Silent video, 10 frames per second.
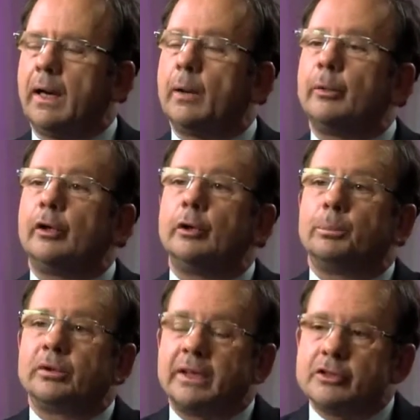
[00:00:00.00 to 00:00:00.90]
Are we going to
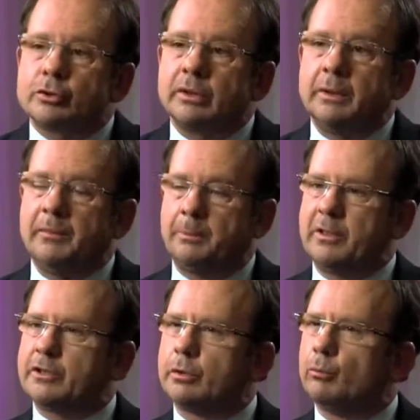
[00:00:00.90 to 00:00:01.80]
potentially make
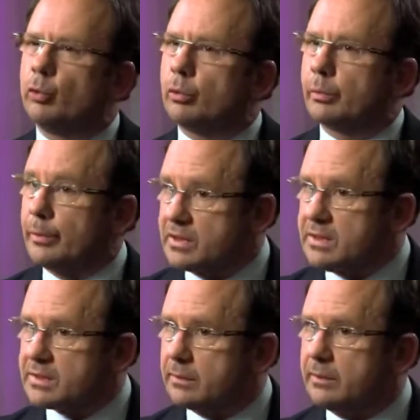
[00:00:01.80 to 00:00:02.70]
patients more
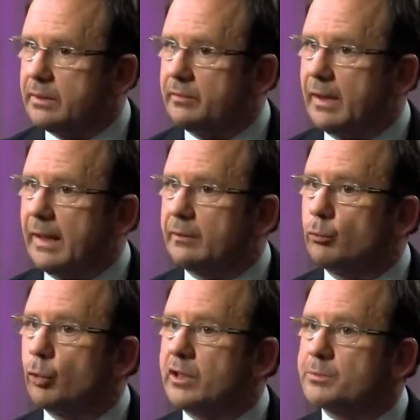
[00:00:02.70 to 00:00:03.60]
resistant if they had
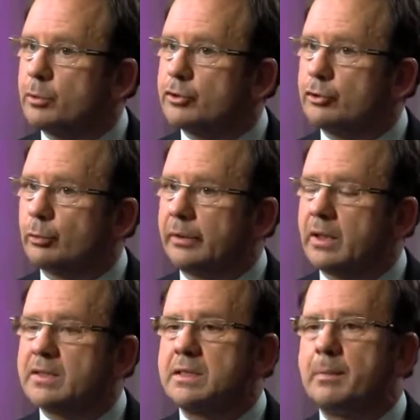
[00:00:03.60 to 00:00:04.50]
more exposure to
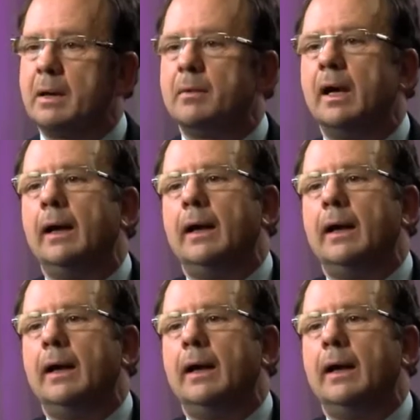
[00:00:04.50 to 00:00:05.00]
rituximab?